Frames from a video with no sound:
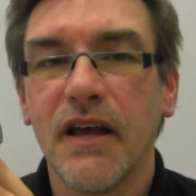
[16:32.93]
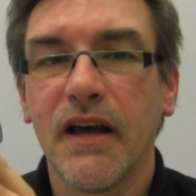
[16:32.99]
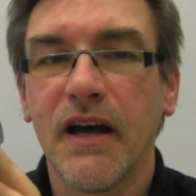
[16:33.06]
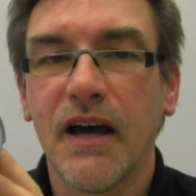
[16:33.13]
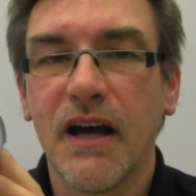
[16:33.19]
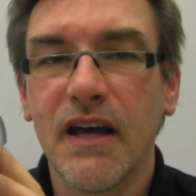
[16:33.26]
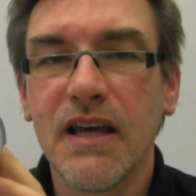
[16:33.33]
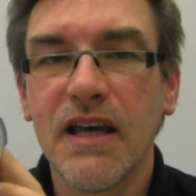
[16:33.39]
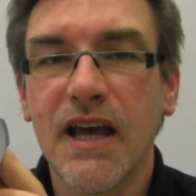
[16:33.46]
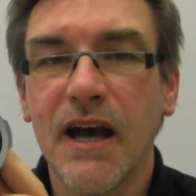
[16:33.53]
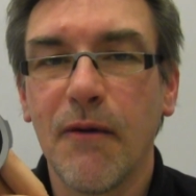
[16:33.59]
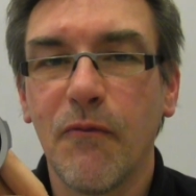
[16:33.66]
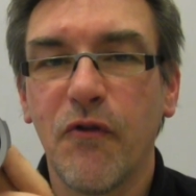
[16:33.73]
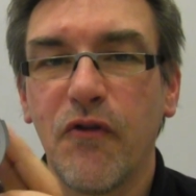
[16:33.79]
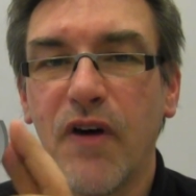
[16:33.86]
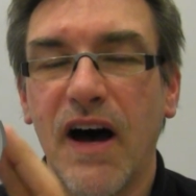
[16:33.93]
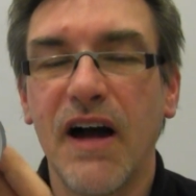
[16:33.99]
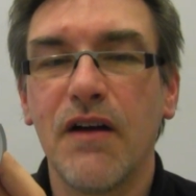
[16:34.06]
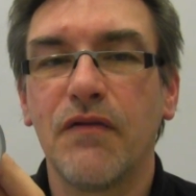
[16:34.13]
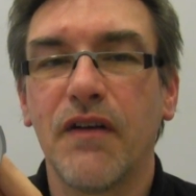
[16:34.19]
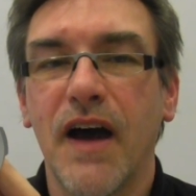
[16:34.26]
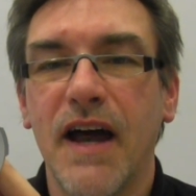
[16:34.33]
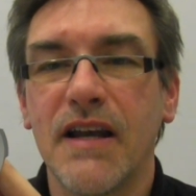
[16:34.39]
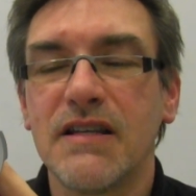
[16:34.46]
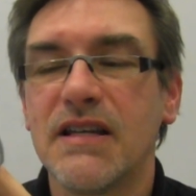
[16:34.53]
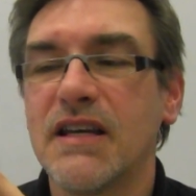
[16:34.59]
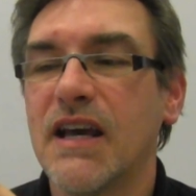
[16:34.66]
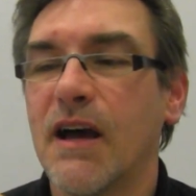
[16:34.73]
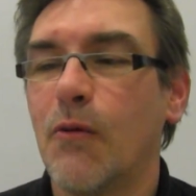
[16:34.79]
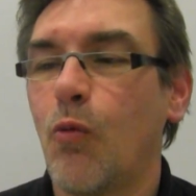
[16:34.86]
EM5 and
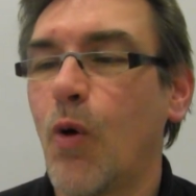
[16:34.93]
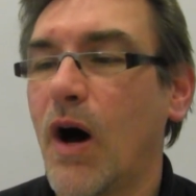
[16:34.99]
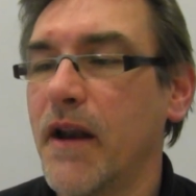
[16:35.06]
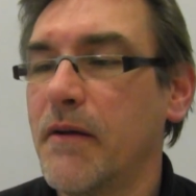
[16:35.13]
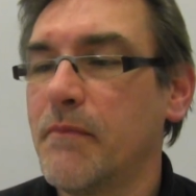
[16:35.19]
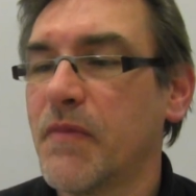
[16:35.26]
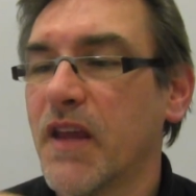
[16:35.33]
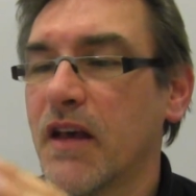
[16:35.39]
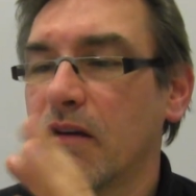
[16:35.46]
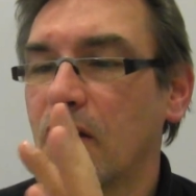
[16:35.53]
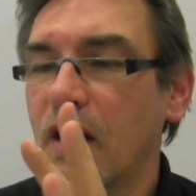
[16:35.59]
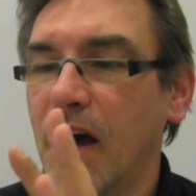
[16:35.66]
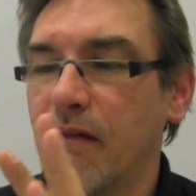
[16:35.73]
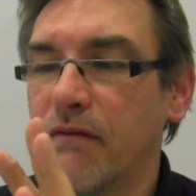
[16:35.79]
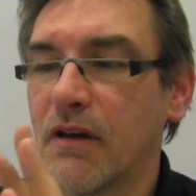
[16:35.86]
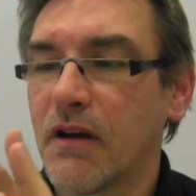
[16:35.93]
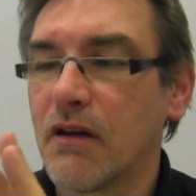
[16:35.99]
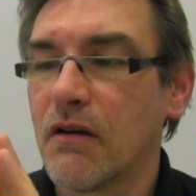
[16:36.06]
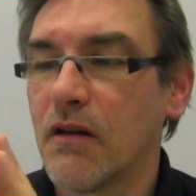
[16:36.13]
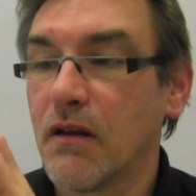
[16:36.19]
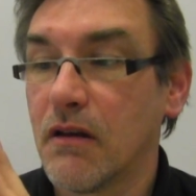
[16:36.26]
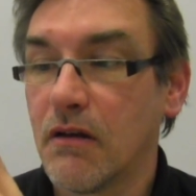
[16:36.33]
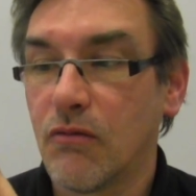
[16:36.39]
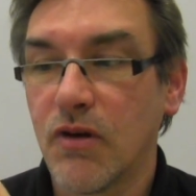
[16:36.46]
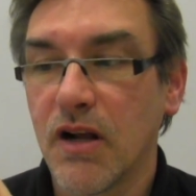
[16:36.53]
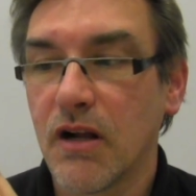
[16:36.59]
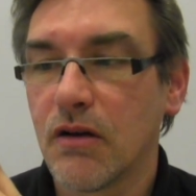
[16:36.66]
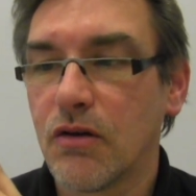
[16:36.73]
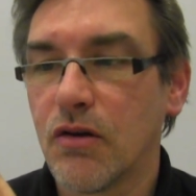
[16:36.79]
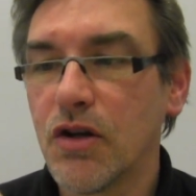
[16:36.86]
EM1. You have the
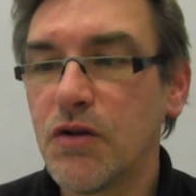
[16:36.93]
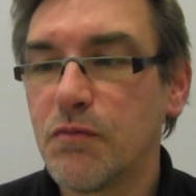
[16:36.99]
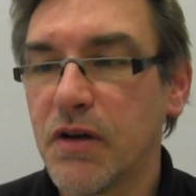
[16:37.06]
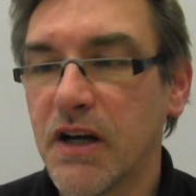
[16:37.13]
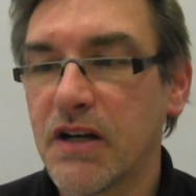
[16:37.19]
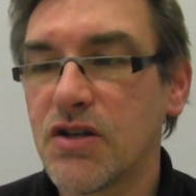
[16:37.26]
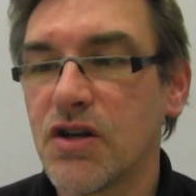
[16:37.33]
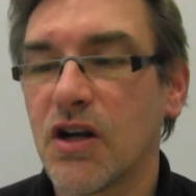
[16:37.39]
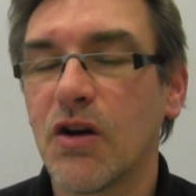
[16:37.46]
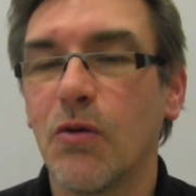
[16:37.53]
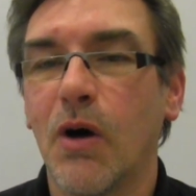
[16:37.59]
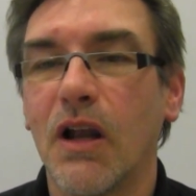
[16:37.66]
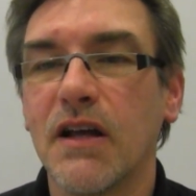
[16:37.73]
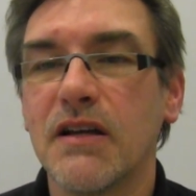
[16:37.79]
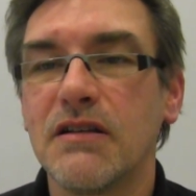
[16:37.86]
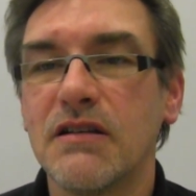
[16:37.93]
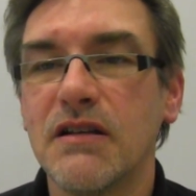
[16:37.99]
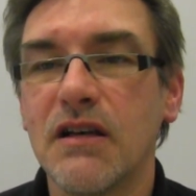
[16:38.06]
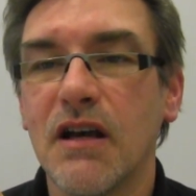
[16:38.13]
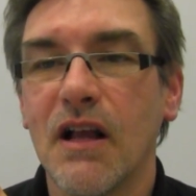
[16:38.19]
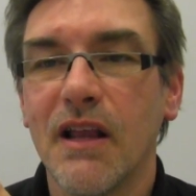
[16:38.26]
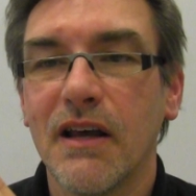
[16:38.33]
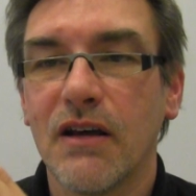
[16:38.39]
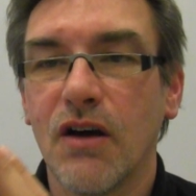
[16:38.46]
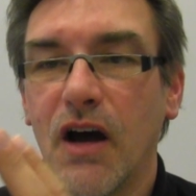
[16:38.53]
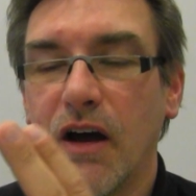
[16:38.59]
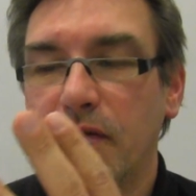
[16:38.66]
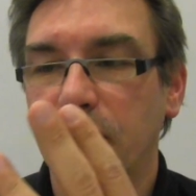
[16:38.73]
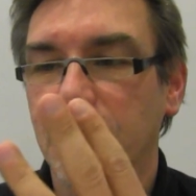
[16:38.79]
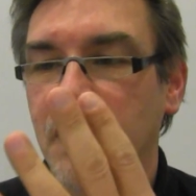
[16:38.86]
real good picture quality. You
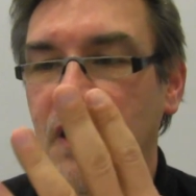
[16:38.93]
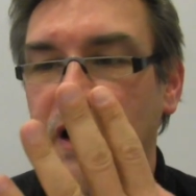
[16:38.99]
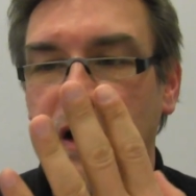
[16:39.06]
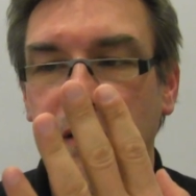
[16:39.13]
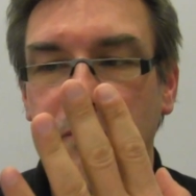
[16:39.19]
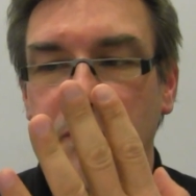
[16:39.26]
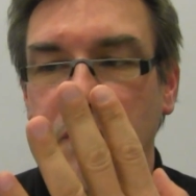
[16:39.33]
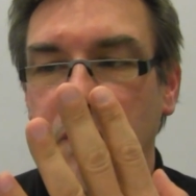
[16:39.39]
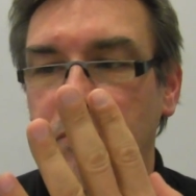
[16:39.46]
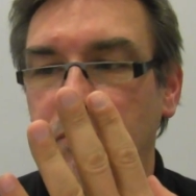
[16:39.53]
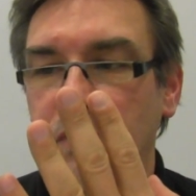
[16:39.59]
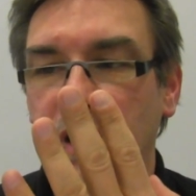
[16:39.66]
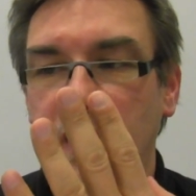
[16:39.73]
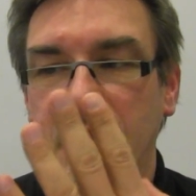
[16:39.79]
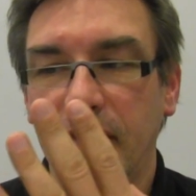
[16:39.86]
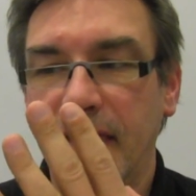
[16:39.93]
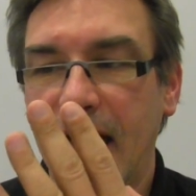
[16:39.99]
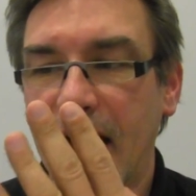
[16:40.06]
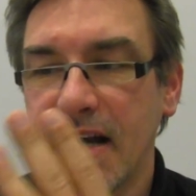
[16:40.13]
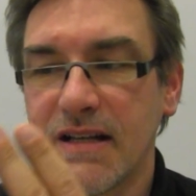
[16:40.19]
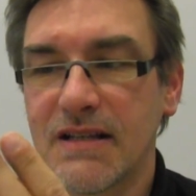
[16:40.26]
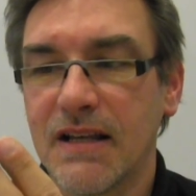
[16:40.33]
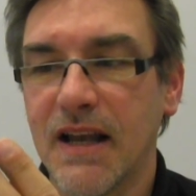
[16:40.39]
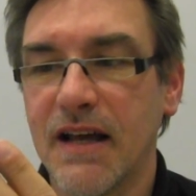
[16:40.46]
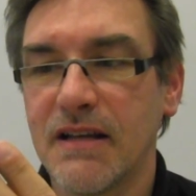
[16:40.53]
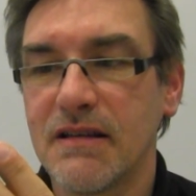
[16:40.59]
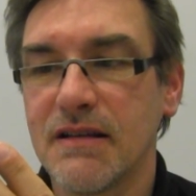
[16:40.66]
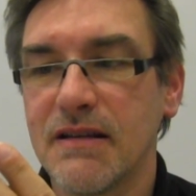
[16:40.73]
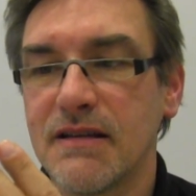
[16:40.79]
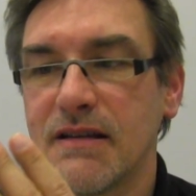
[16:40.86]
have nice
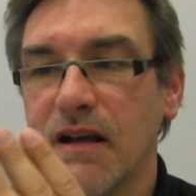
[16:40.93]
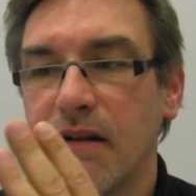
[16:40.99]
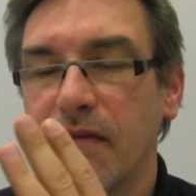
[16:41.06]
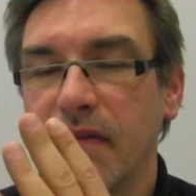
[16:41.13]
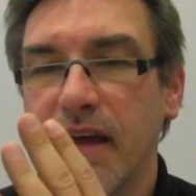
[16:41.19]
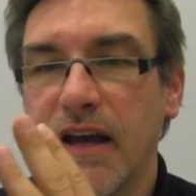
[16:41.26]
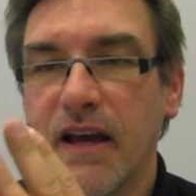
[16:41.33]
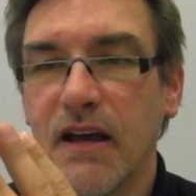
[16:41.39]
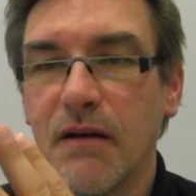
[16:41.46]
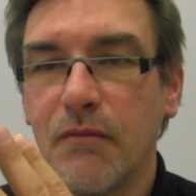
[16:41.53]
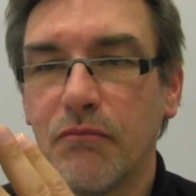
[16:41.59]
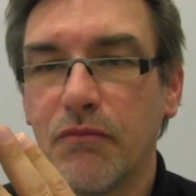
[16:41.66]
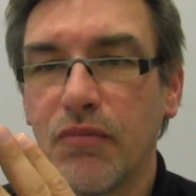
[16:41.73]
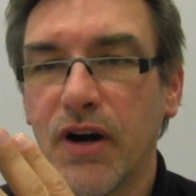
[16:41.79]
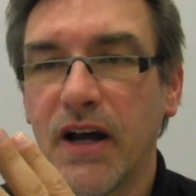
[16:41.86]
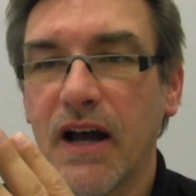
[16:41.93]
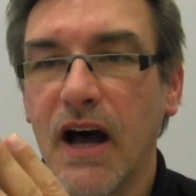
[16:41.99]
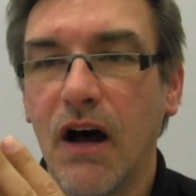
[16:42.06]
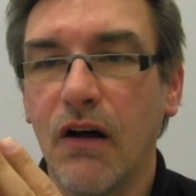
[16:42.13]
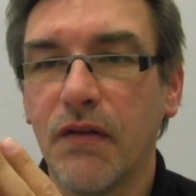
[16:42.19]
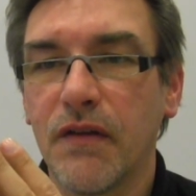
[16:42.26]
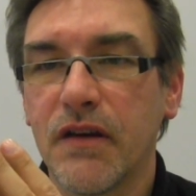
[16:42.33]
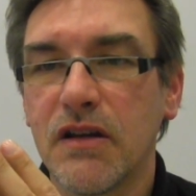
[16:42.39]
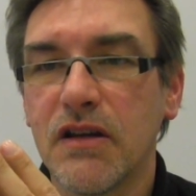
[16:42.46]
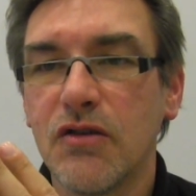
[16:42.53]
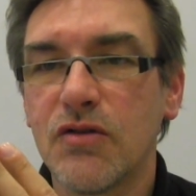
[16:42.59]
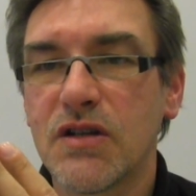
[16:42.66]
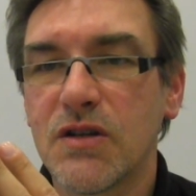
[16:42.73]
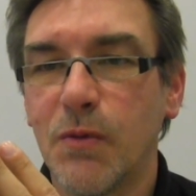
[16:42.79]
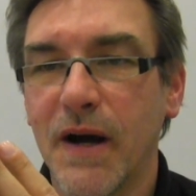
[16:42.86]
lenses. They bring out the
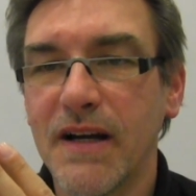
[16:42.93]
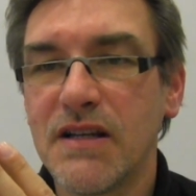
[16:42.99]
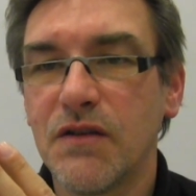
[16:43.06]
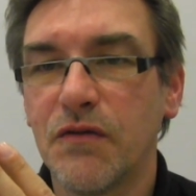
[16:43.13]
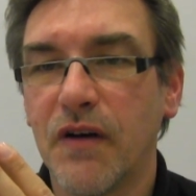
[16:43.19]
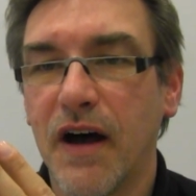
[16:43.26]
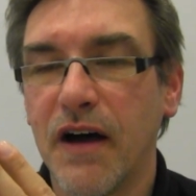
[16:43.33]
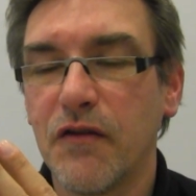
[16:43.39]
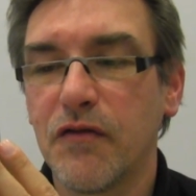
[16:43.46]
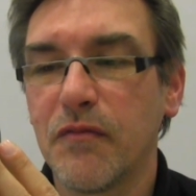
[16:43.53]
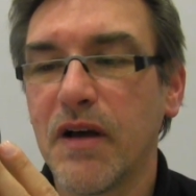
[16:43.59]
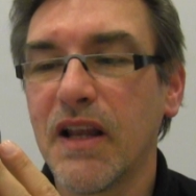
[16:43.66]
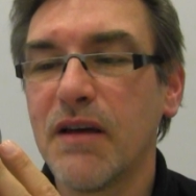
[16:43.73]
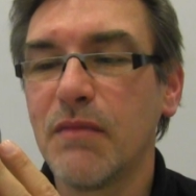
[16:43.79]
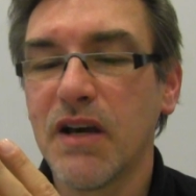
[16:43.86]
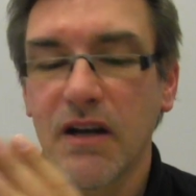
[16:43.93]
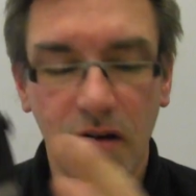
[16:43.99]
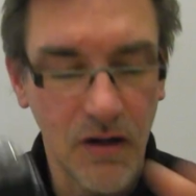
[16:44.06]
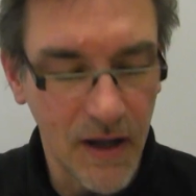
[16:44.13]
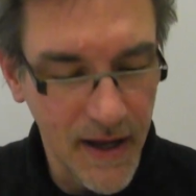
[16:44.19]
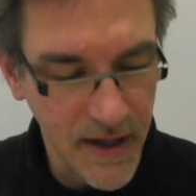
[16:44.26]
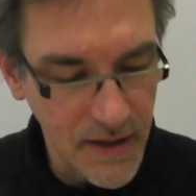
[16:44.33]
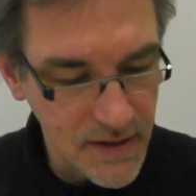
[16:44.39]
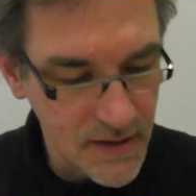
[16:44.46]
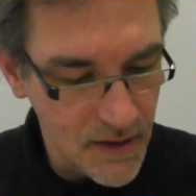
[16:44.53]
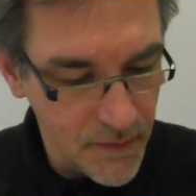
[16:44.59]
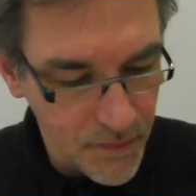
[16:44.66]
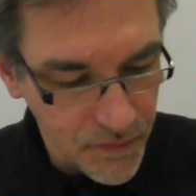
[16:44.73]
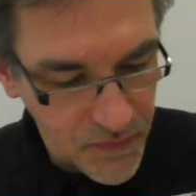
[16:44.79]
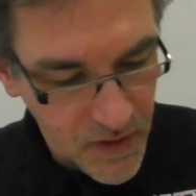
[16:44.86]
new 25 millimeter lens.
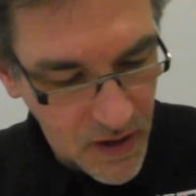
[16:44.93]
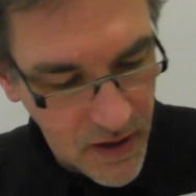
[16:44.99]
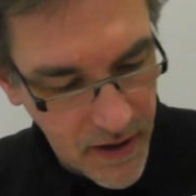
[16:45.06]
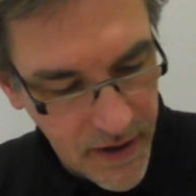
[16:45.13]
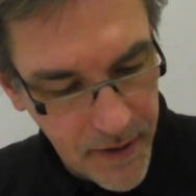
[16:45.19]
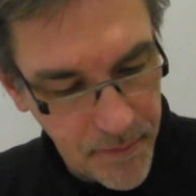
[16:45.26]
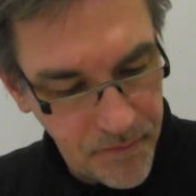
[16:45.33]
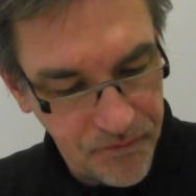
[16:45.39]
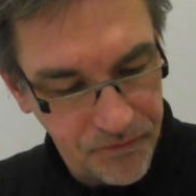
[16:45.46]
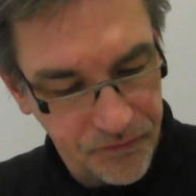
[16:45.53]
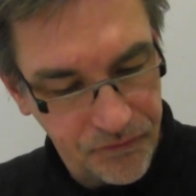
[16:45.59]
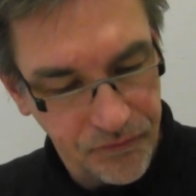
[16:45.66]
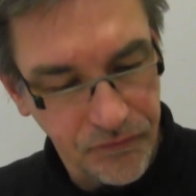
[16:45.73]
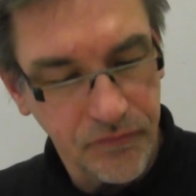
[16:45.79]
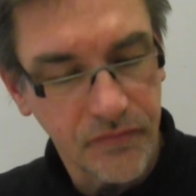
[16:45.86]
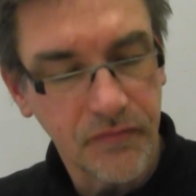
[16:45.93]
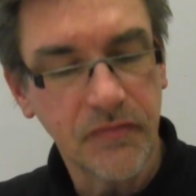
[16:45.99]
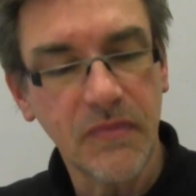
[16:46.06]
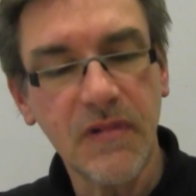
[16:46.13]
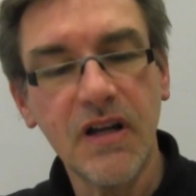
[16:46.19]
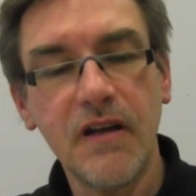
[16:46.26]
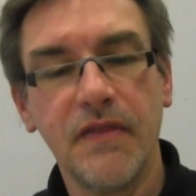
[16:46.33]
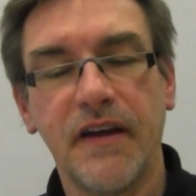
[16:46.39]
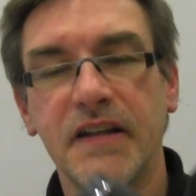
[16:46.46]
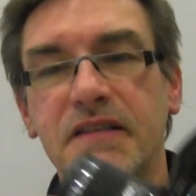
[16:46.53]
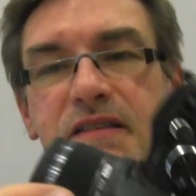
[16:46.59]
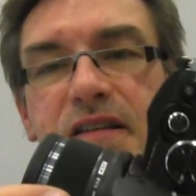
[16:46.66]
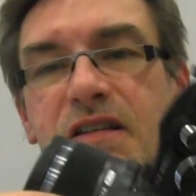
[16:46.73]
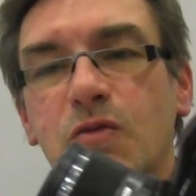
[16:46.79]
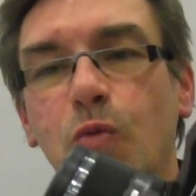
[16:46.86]

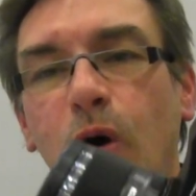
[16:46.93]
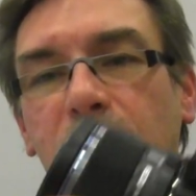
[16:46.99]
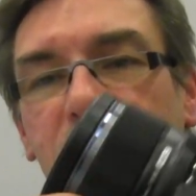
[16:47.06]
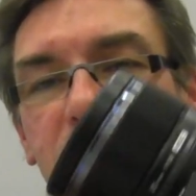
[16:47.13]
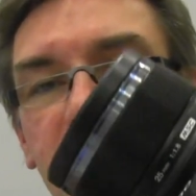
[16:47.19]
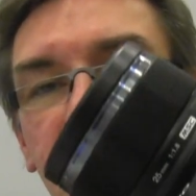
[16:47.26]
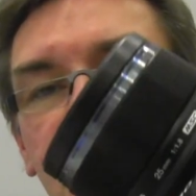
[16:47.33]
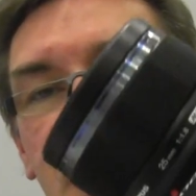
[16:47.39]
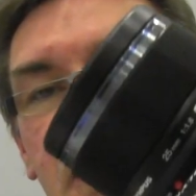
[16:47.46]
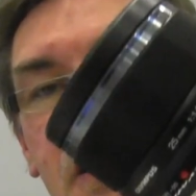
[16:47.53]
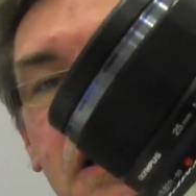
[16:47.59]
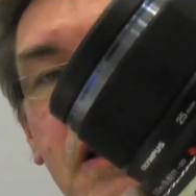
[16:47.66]
That's this one here.